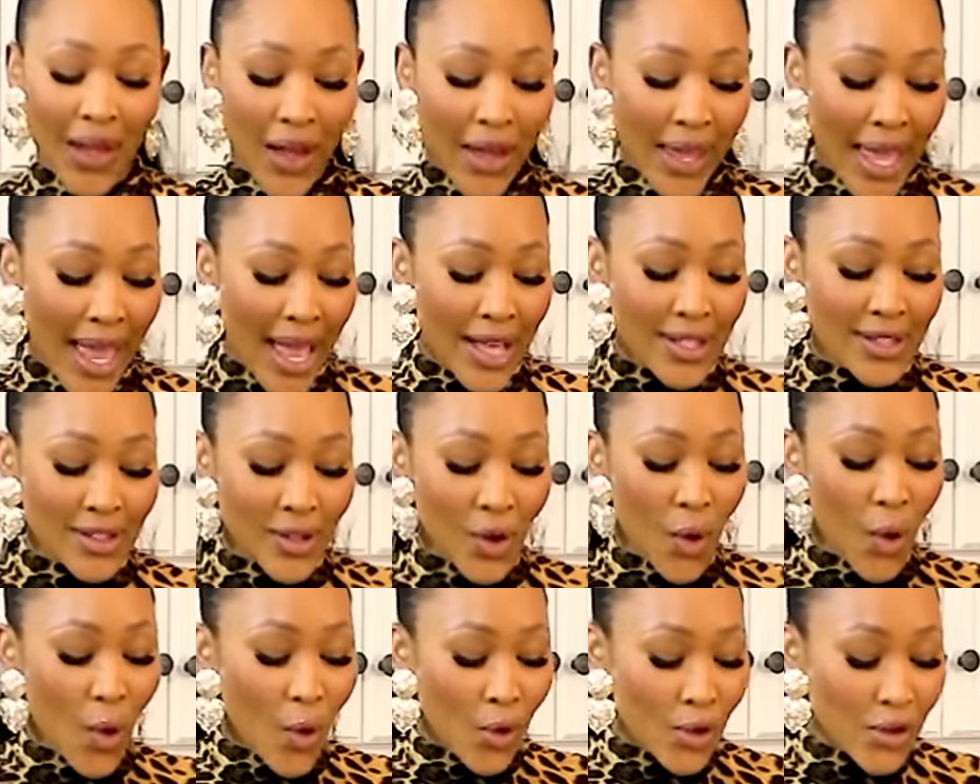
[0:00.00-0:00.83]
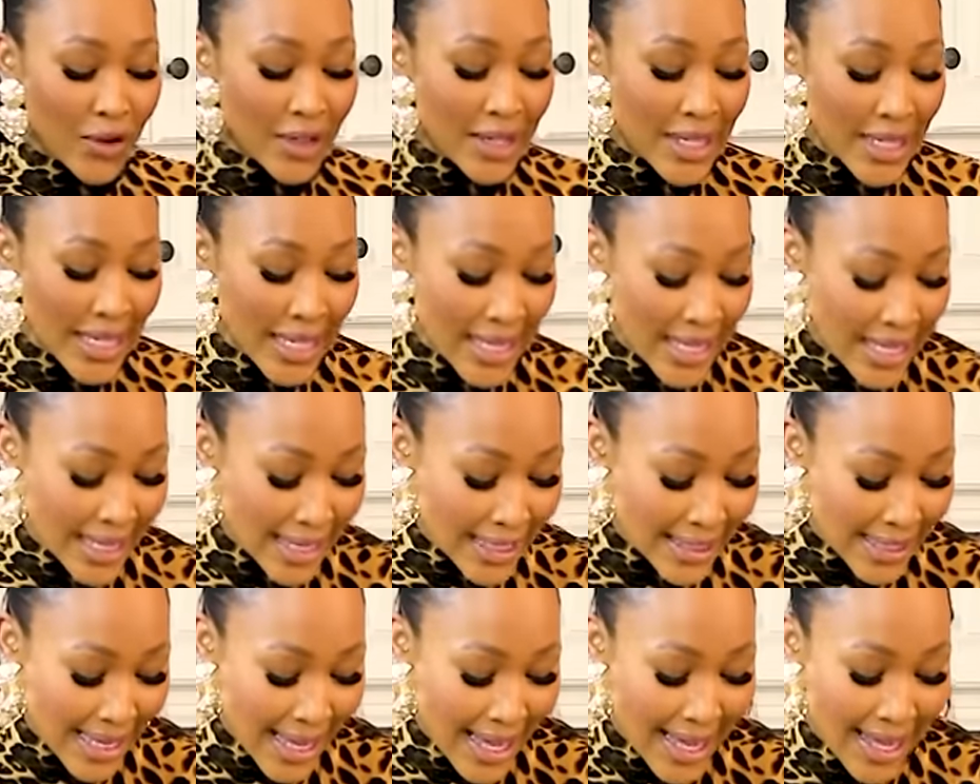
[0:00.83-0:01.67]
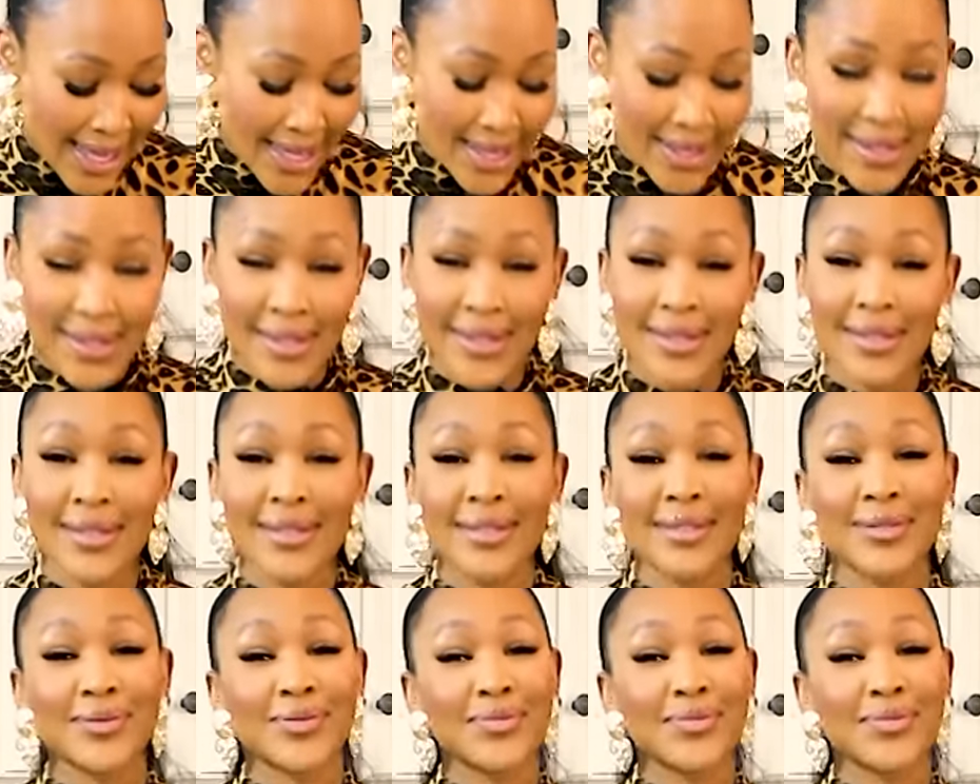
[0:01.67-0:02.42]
Okay, so all you need is